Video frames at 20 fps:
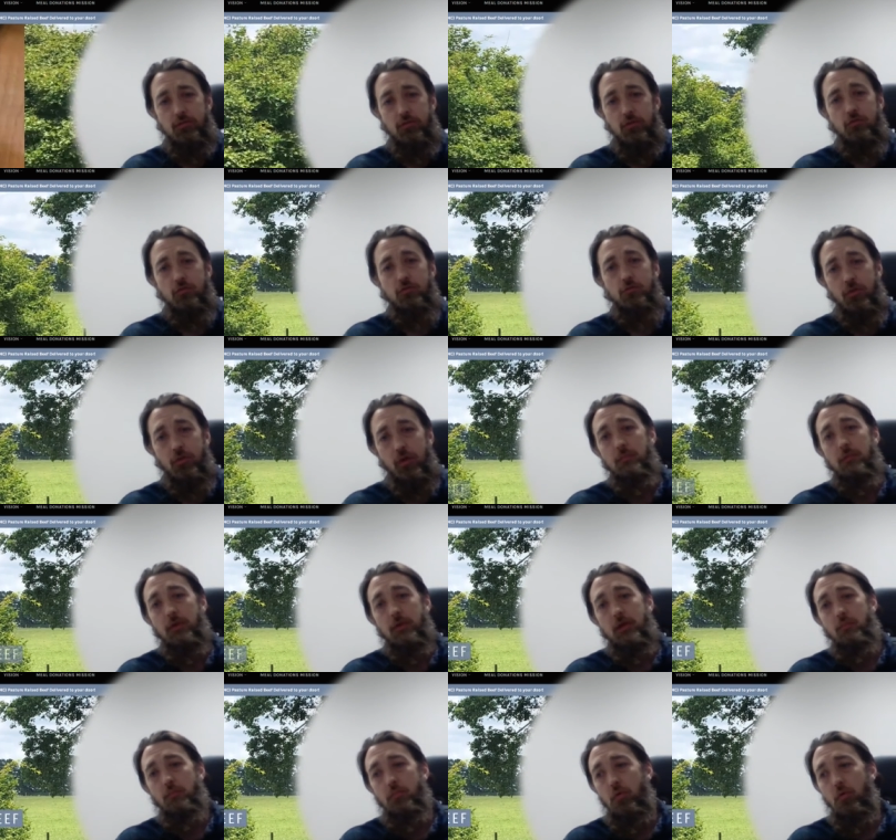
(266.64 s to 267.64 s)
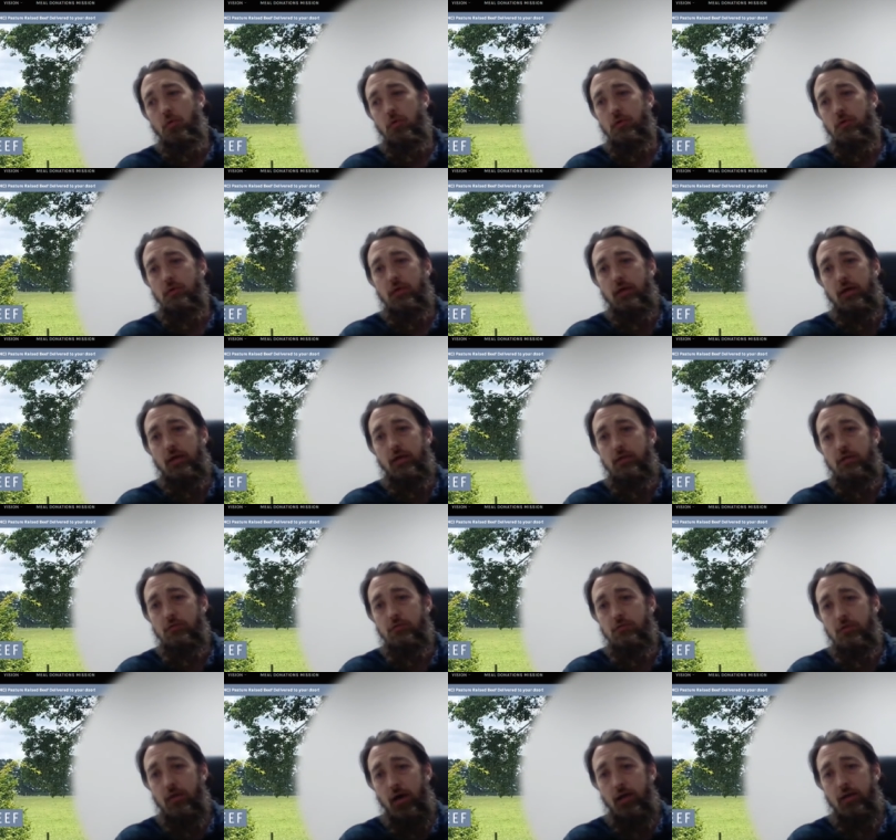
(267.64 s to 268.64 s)
is extremely important, and
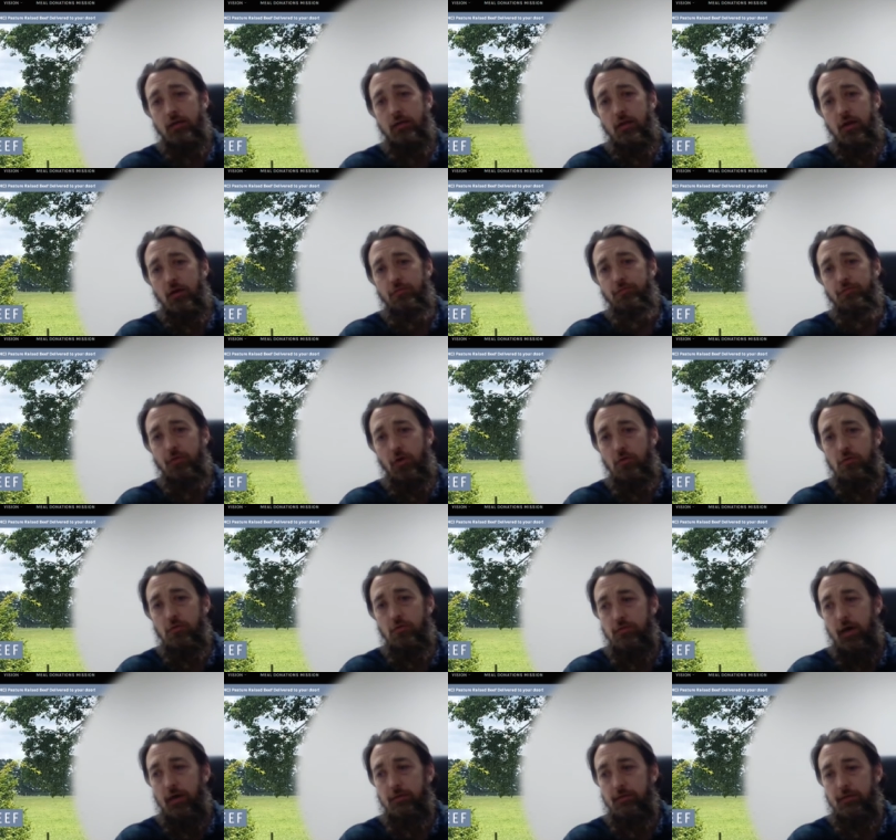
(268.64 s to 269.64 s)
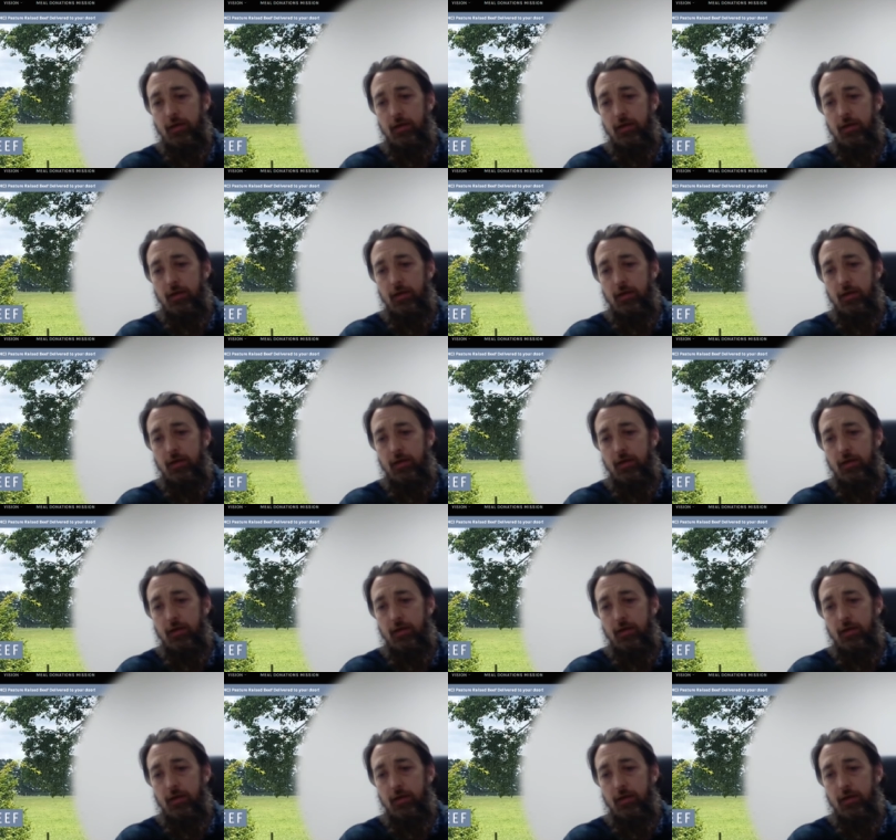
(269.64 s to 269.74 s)
there's not enough folks out